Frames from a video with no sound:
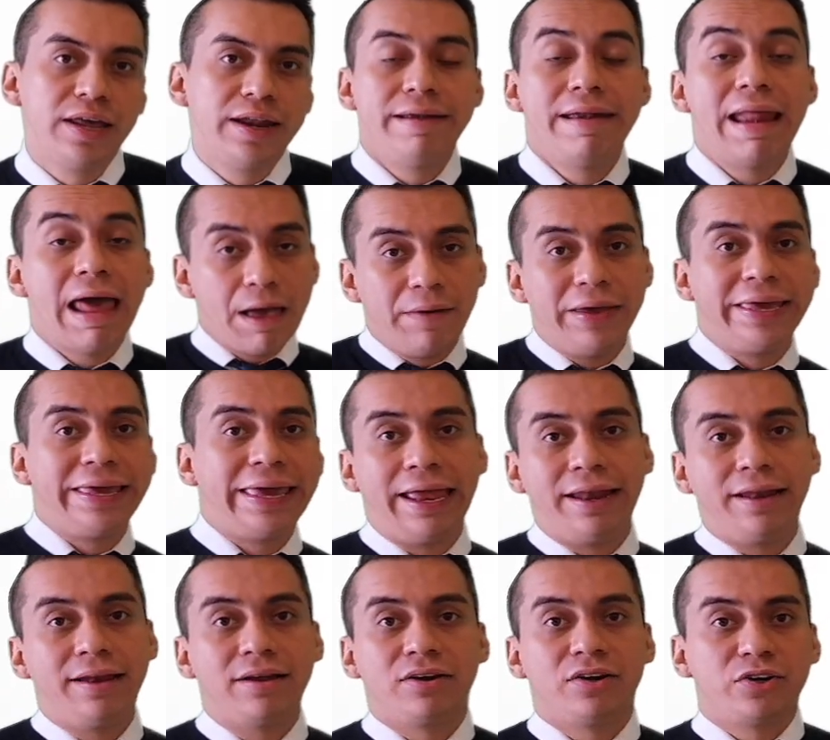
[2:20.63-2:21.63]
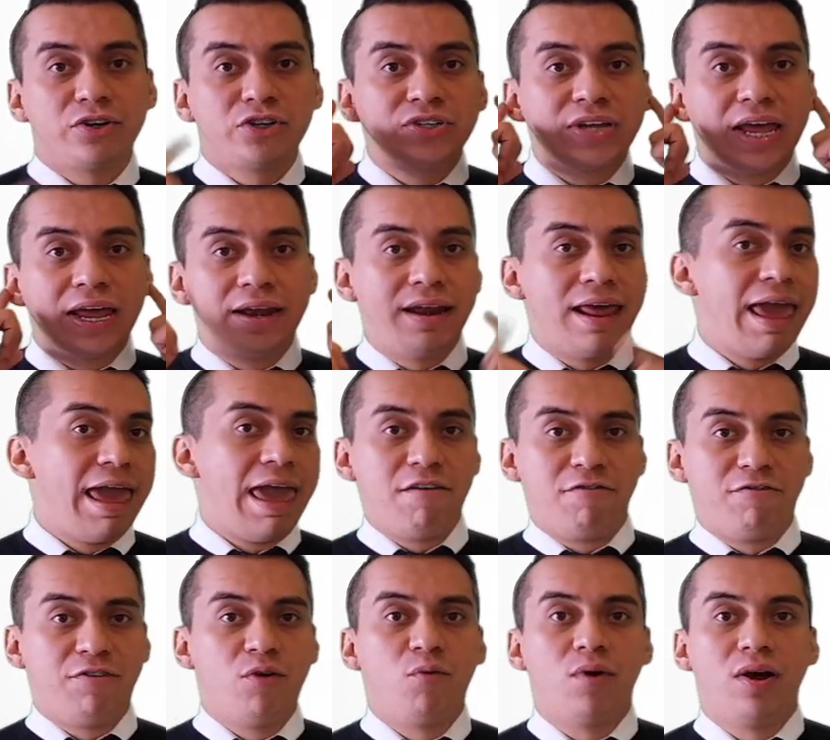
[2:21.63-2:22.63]
Now I can understand
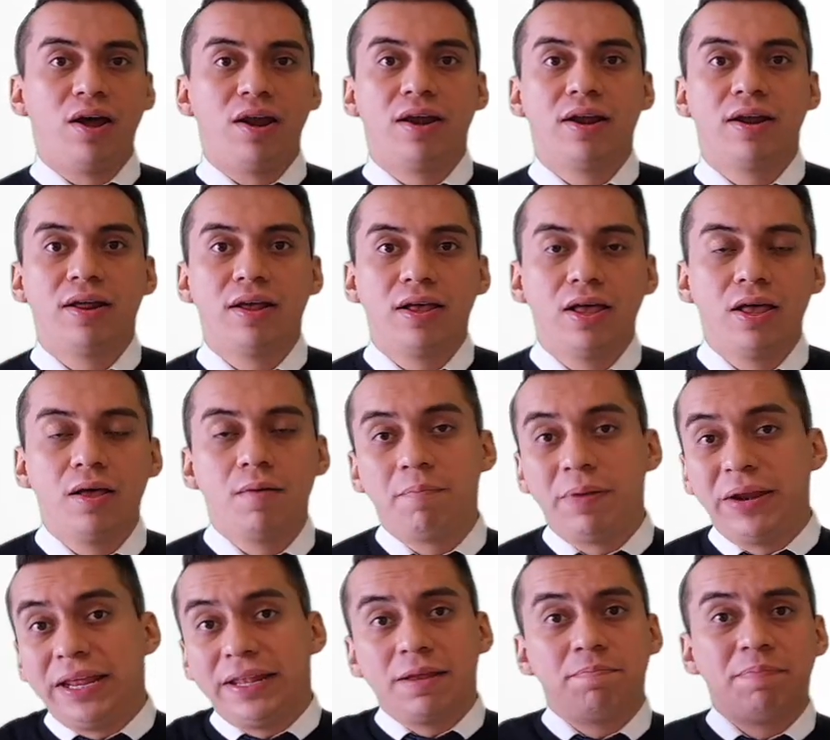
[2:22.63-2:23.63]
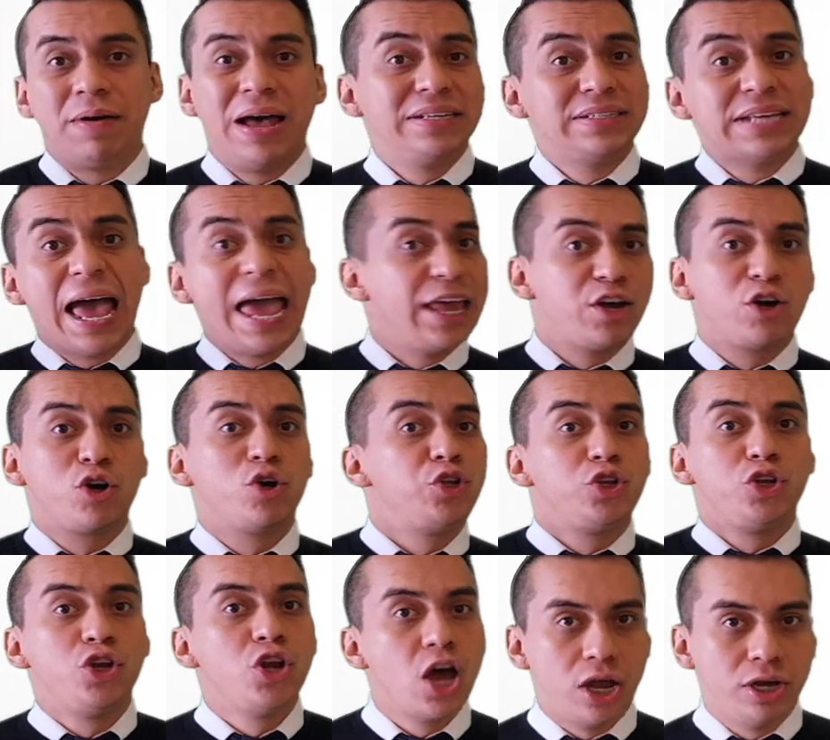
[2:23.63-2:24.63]
everyone, but in the past I
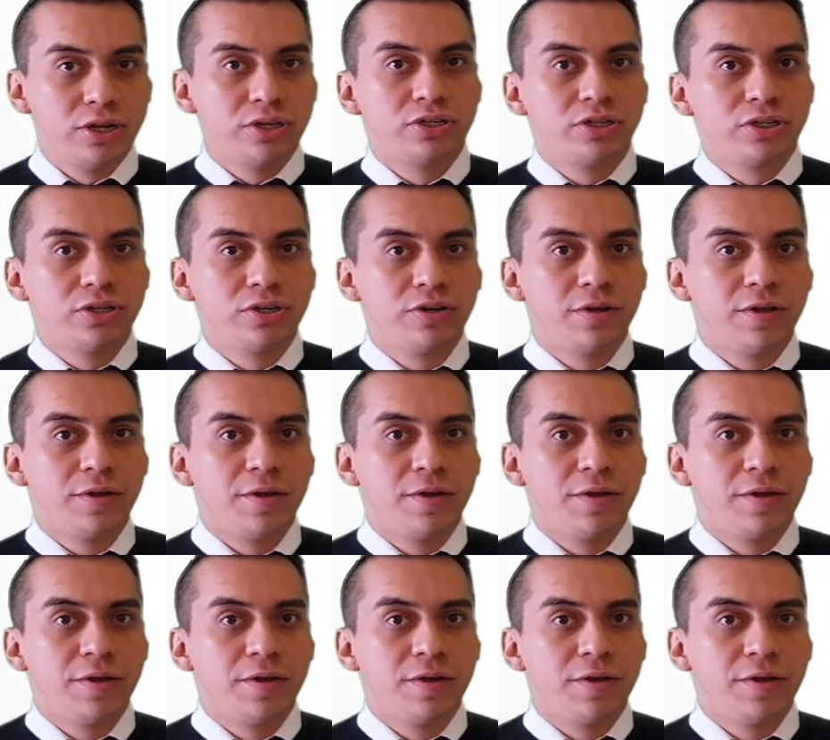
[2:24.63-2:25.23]
could not.